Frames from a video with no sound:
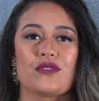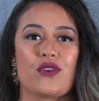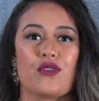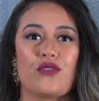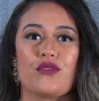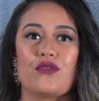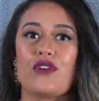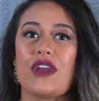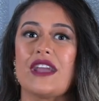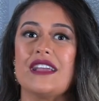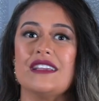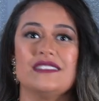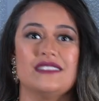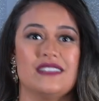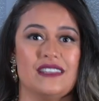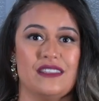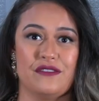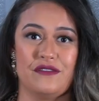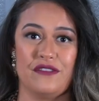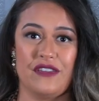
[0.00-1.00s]

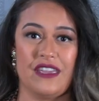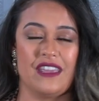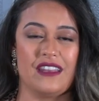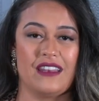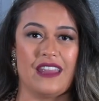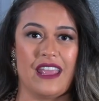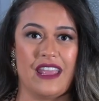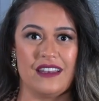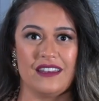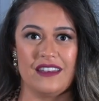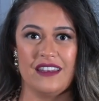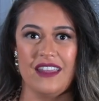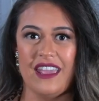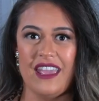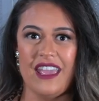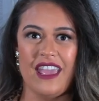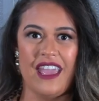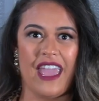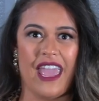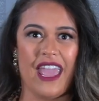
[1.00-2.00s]
crazy fit
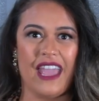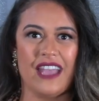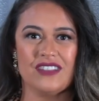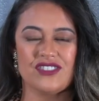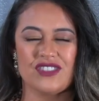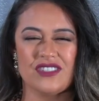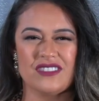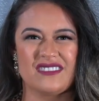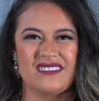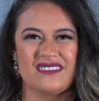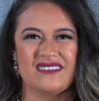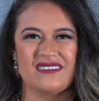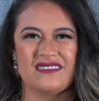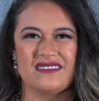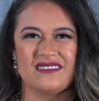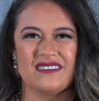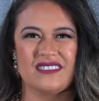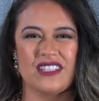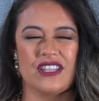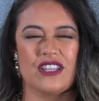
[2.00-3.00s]
and just
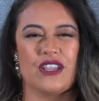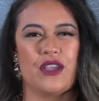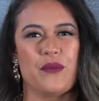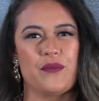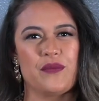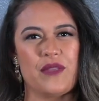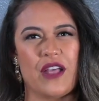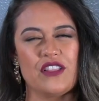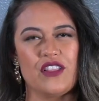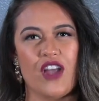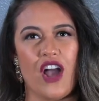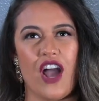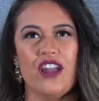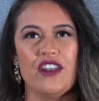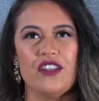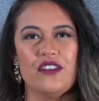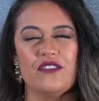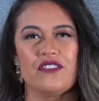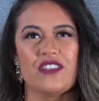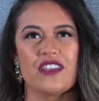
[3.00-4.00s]
a
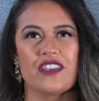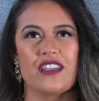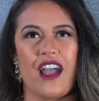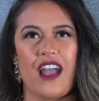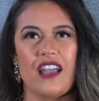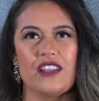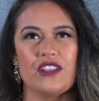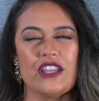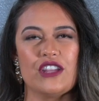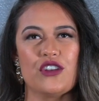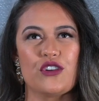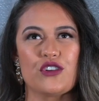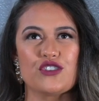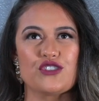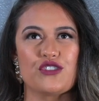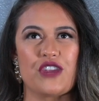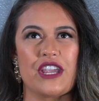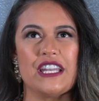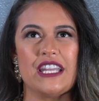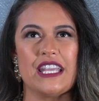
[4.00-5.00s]
lot of the guys in her
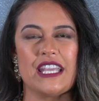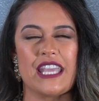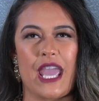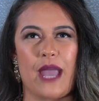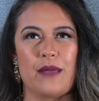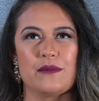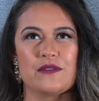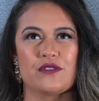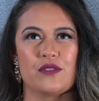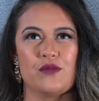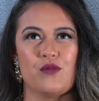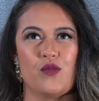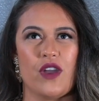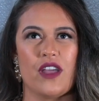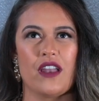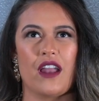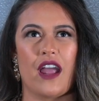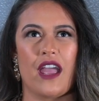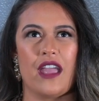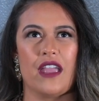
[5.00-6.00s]
training camps, from
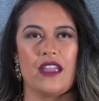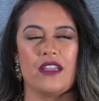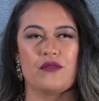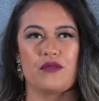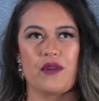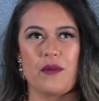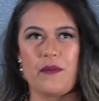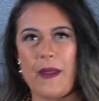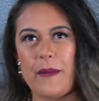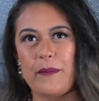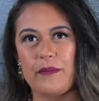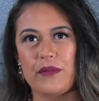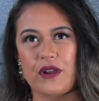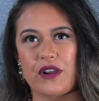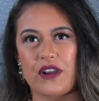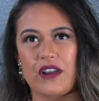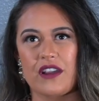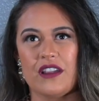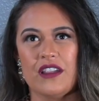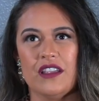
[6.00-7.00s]
what I
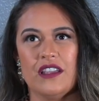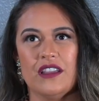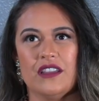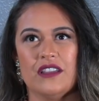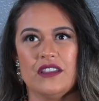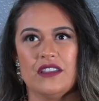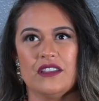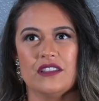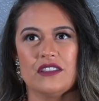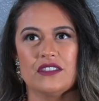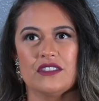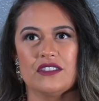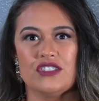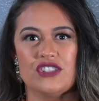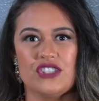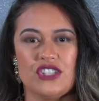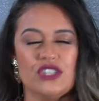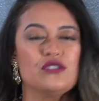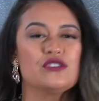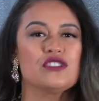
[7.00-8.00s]
remember,
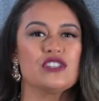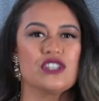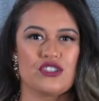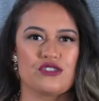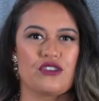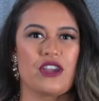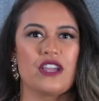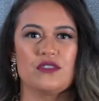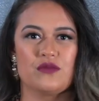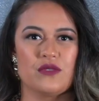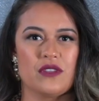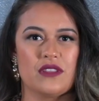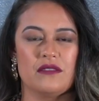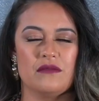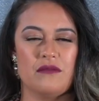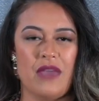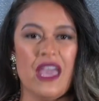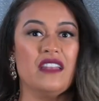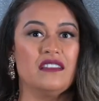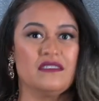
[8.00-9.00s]
she usually trained with
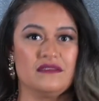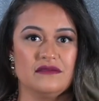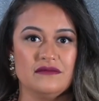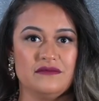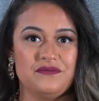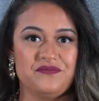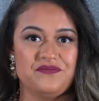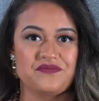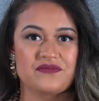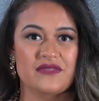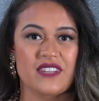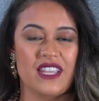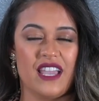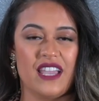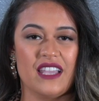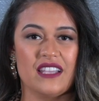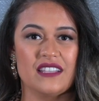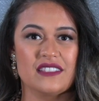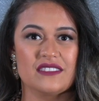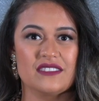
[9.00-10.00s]
men.
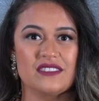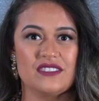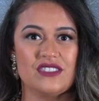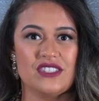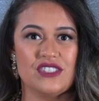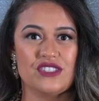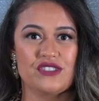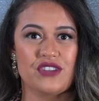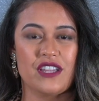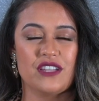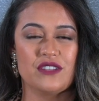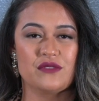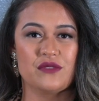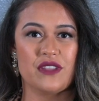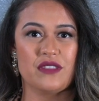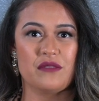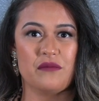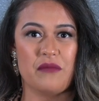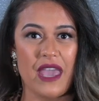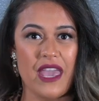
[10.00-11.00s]
Like, she trained
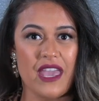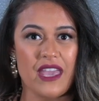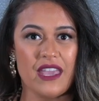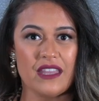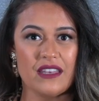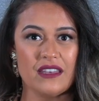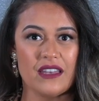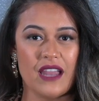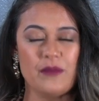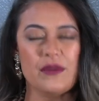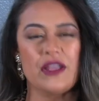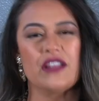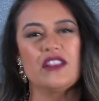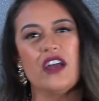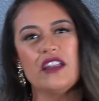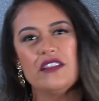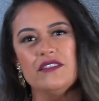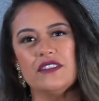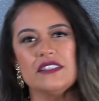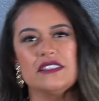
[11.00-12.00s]
with men. I mean, a
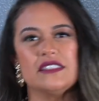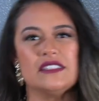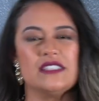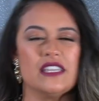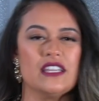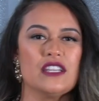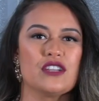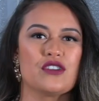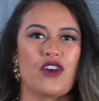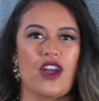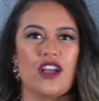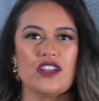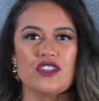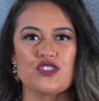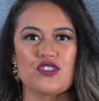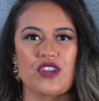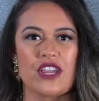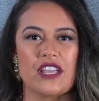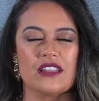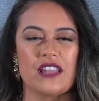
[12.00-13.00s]
lot of us did
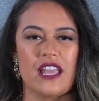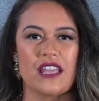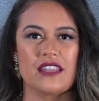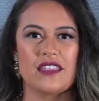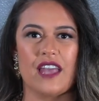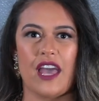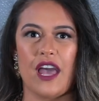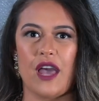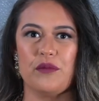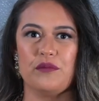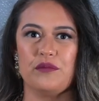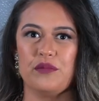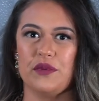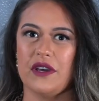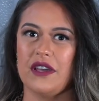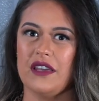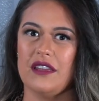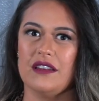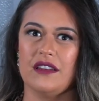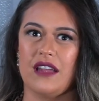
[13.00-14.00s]
cross-train like that,
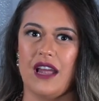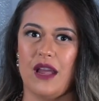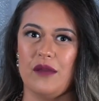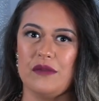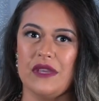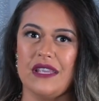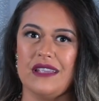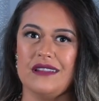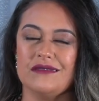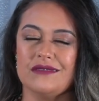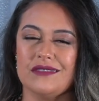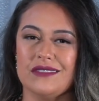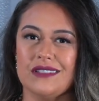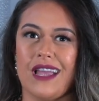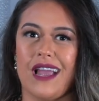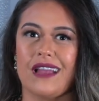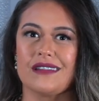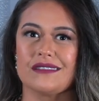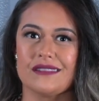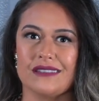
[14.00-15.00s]
but, I mean, she
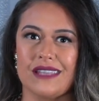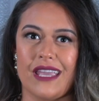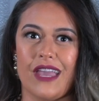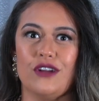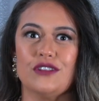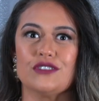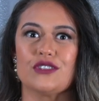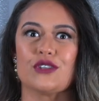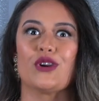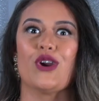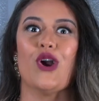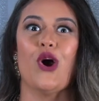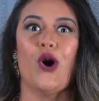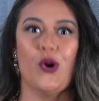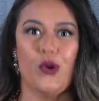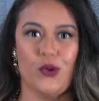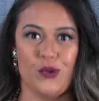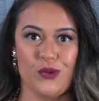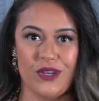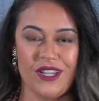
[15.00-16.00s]
actually held her
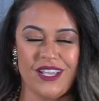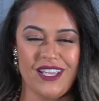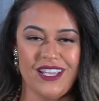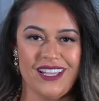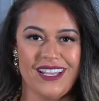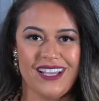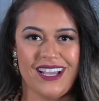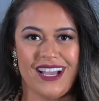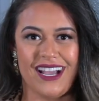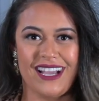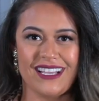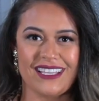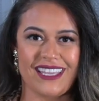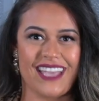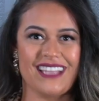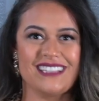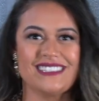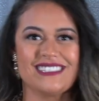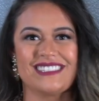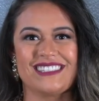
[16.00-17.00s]
own
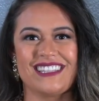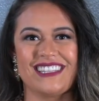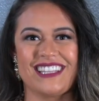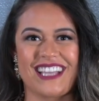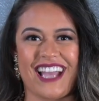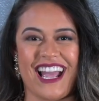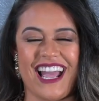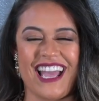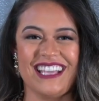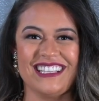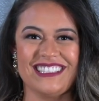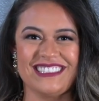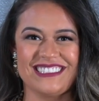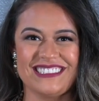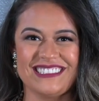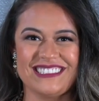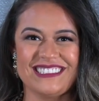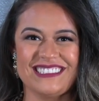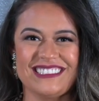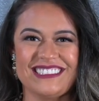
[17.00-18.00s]
against the guys. She was beating
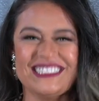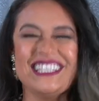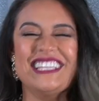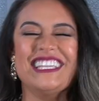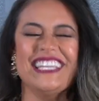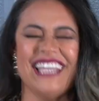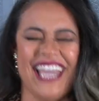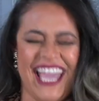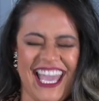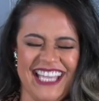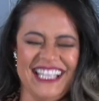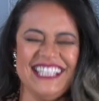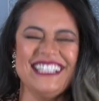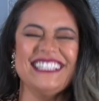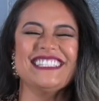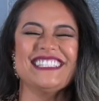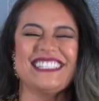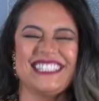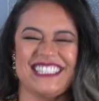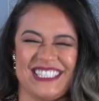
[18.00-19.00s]
up the men.
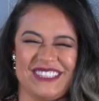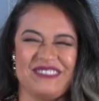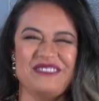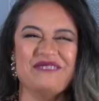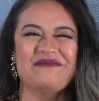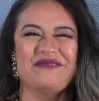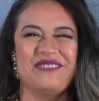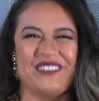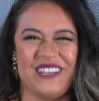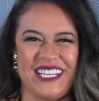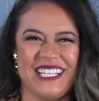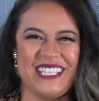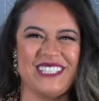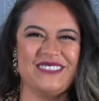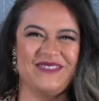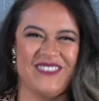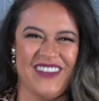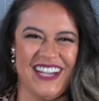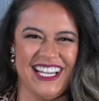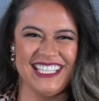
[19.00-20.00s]
Yes. Gotcha.
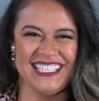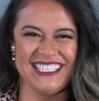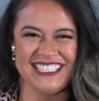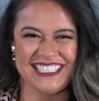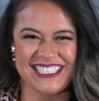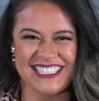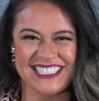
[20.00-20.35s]
Pretty much.